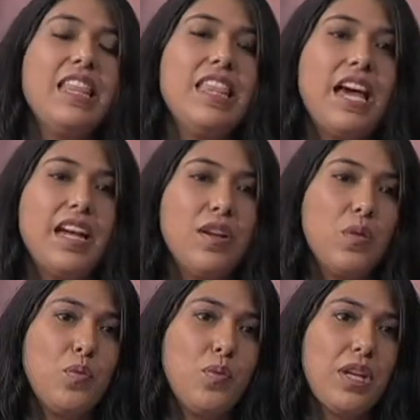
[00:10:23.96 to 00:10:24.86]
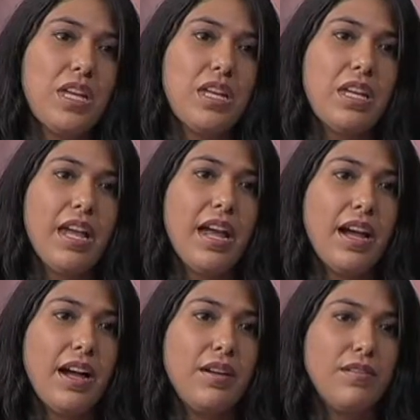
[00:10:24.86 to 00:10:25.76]
that we
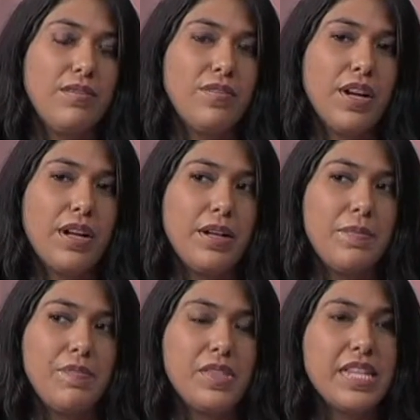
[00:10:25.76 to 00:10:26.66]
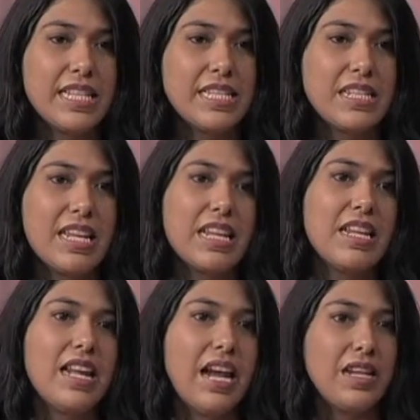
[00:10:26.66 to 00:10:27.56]
have um,
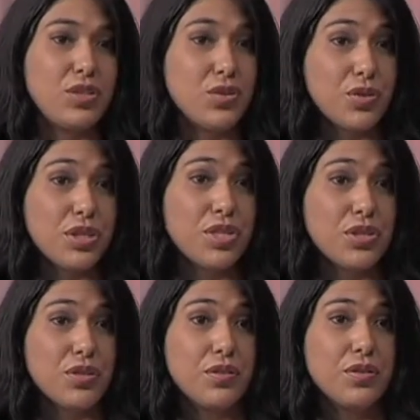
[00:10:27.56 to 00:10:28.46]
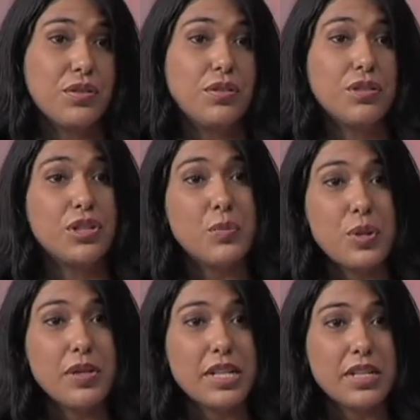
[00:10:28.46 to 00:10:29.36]
designated as traditional
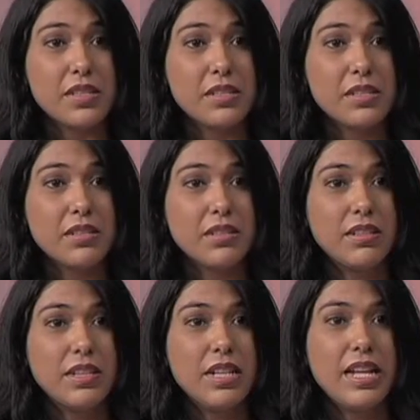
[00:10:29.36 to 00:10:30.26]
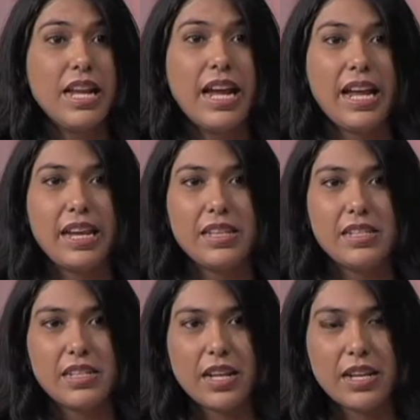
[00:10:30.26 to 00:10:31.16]
communities. Okay.
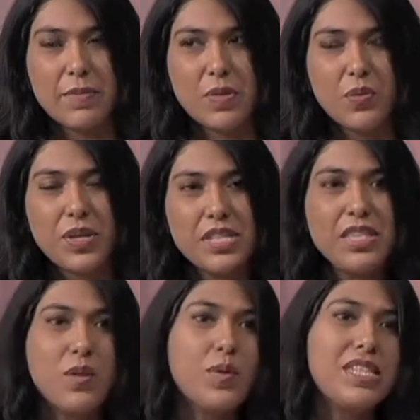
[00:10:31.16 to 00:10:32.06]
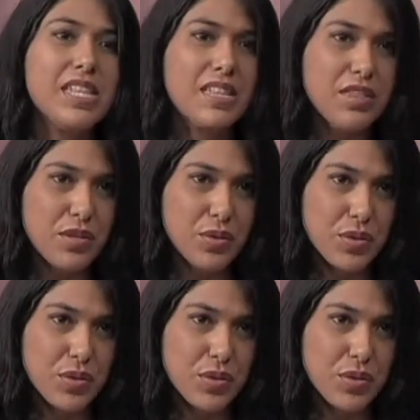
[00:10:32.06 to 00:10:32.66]
And um, the reason that we say that they're